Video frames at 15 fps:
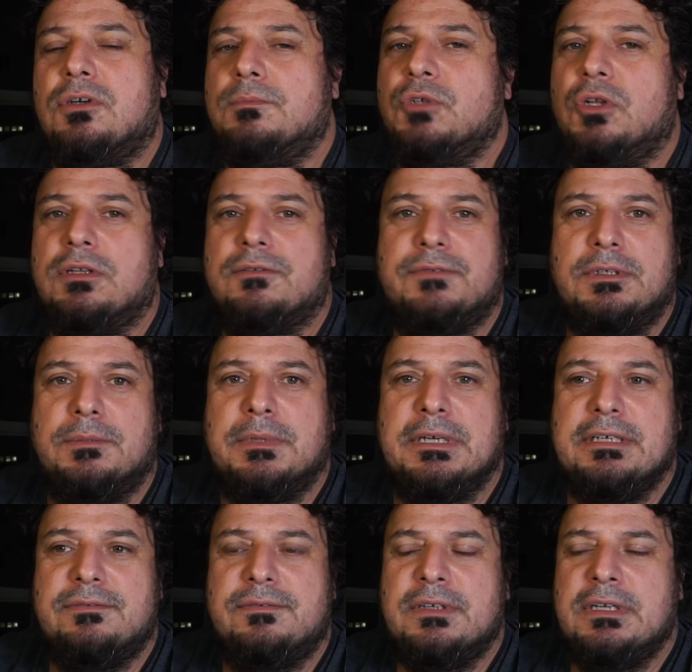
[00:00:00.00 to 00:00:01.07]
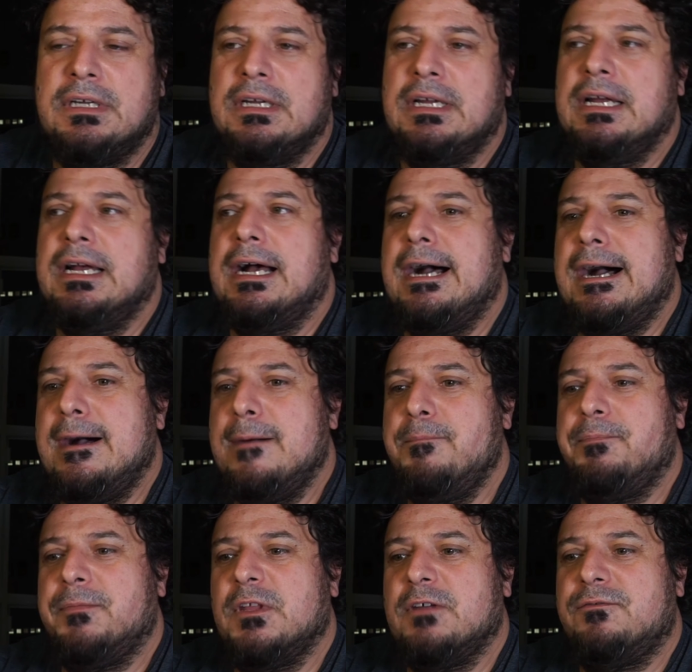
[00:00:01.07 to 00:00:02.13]
top dollar for your beef.
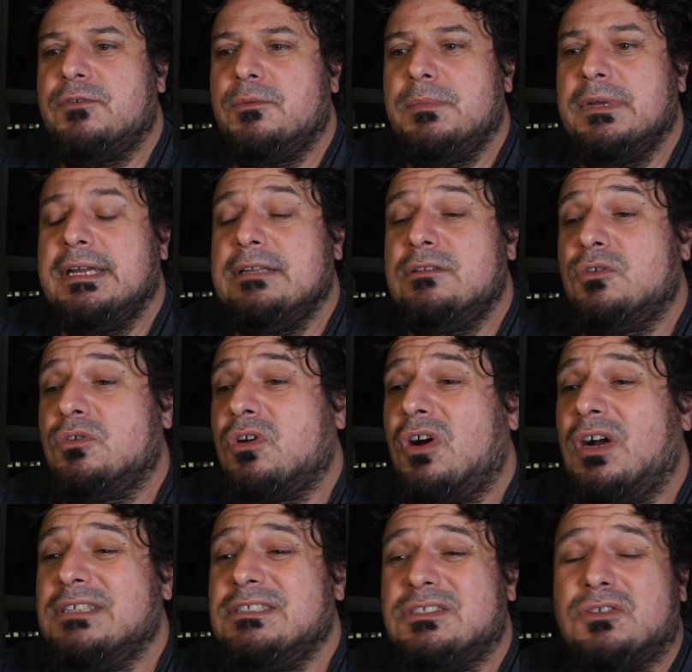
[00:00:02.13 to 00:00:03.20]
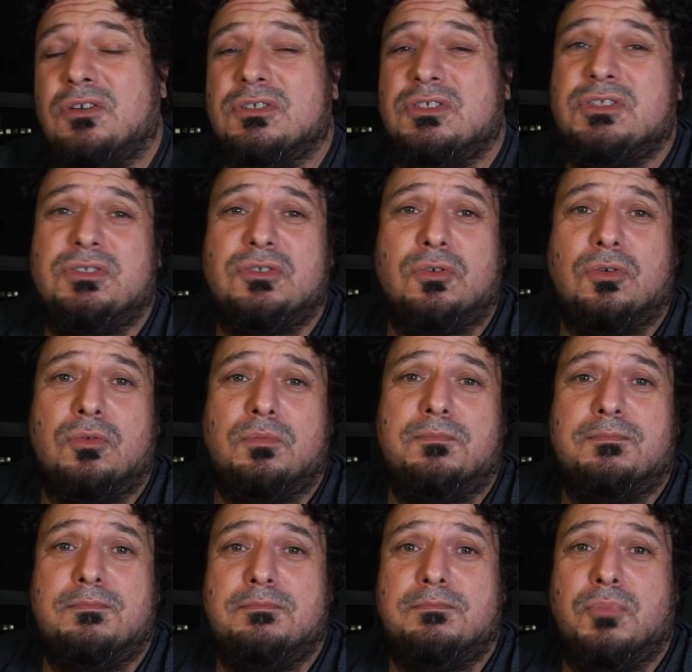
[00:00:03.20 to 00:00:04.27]
For me, look, I just got
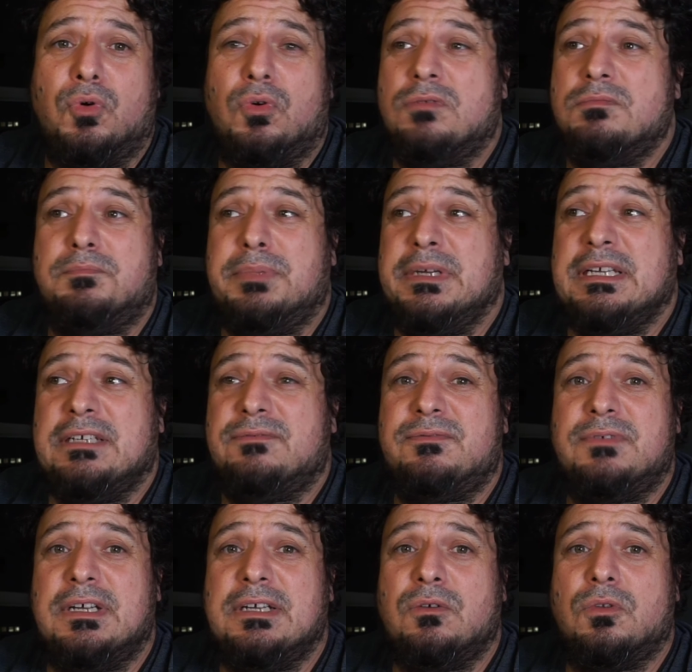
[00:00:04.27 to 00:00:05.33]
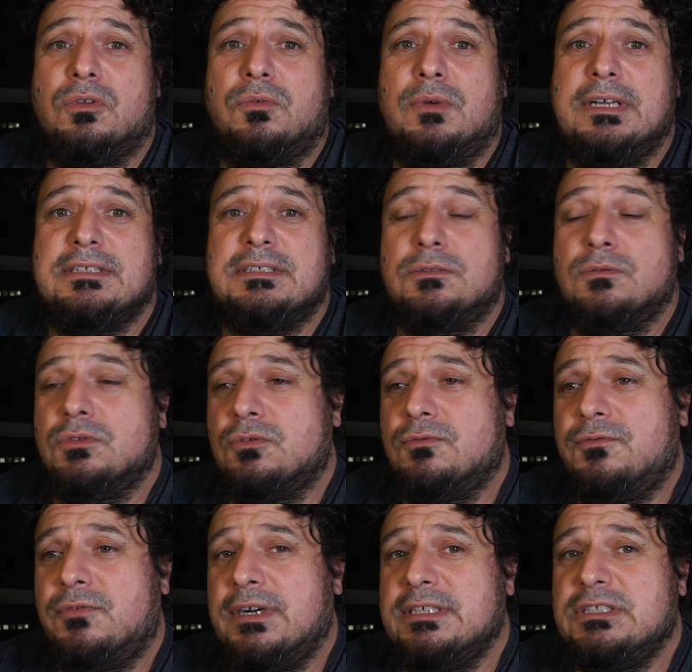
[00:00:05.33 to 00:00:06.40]
store-bought beef and all the rest. It was all
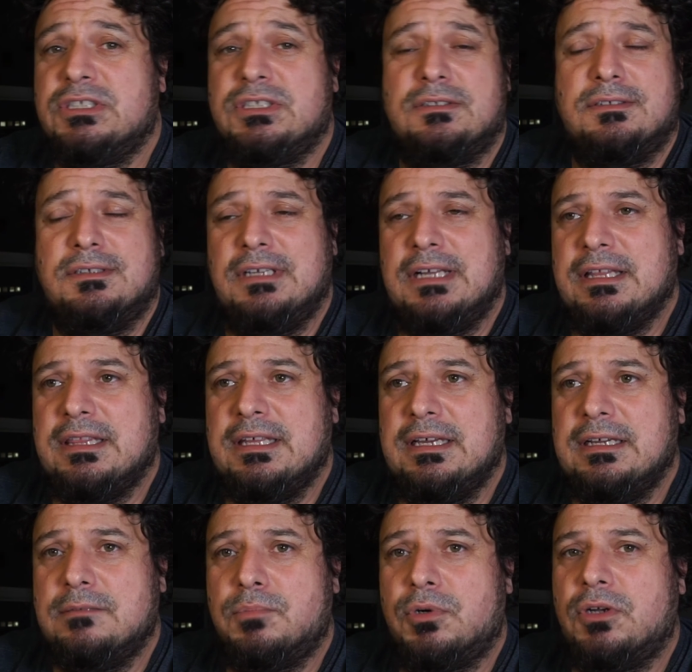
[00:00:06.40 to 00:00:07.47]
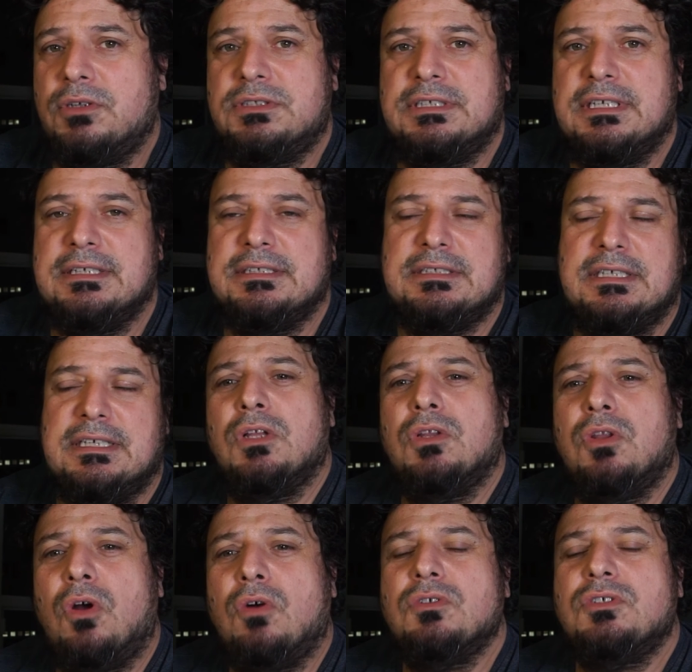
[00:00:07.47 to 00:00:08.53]
fresh, nothing processed.
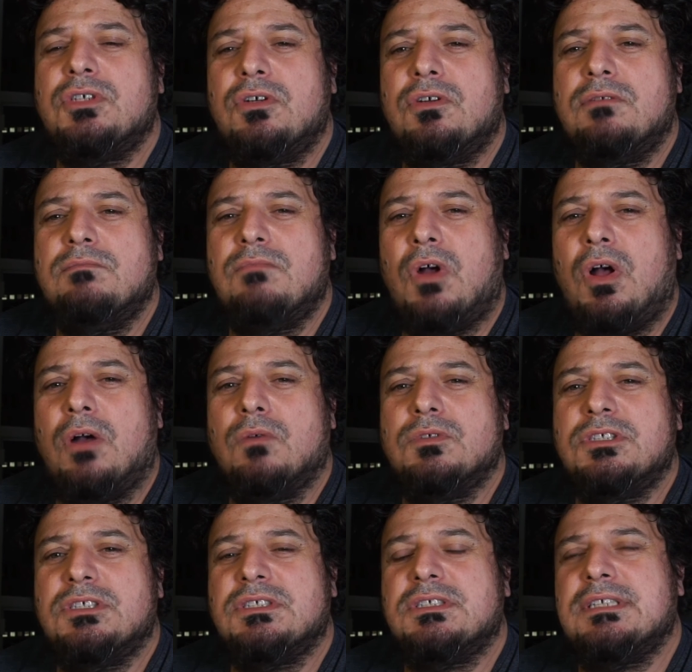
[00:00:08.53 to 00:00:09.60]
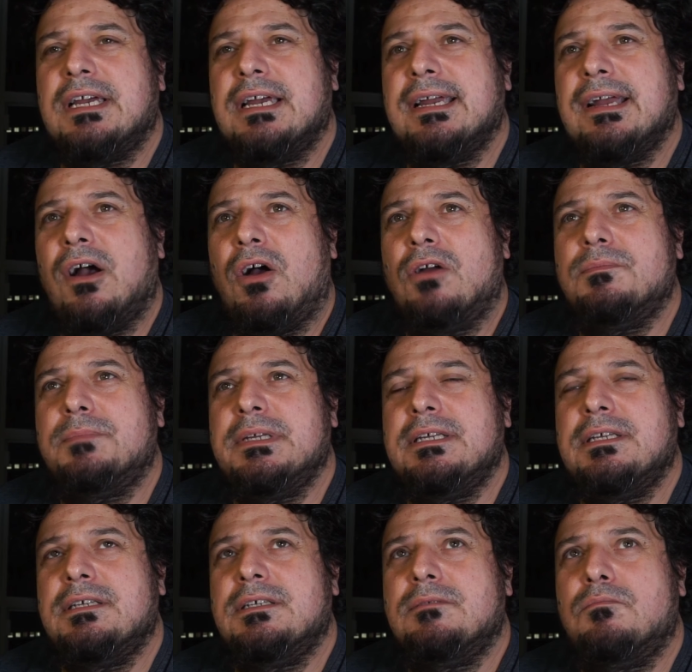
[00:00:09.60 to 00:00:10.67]
Long term, I would just say I'd
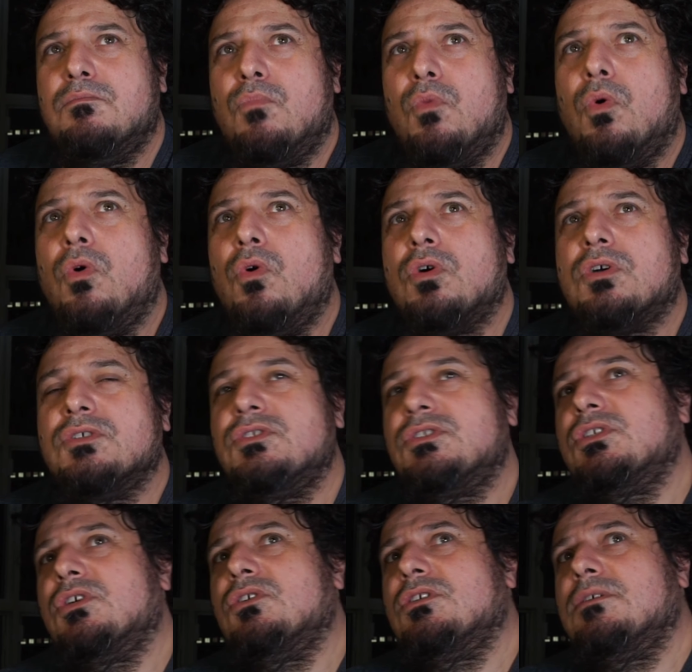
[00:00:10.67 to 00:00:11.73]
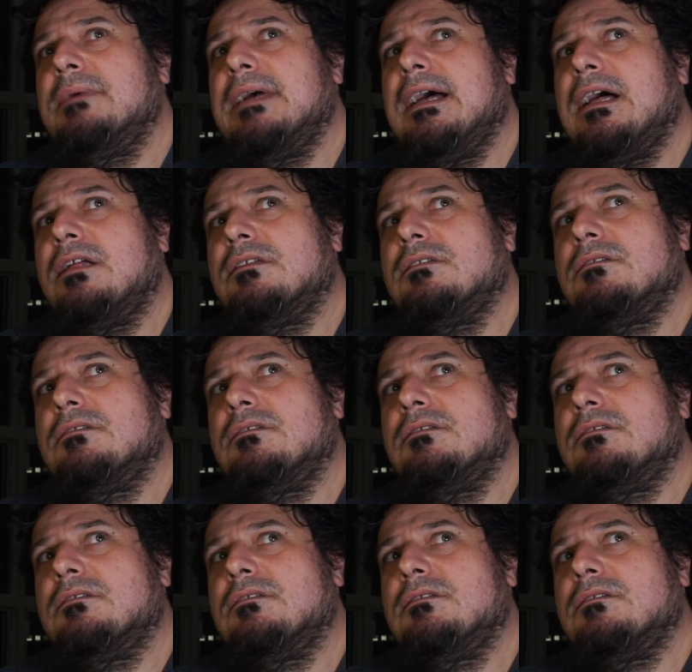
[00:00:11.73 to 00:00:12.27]
be more concerned about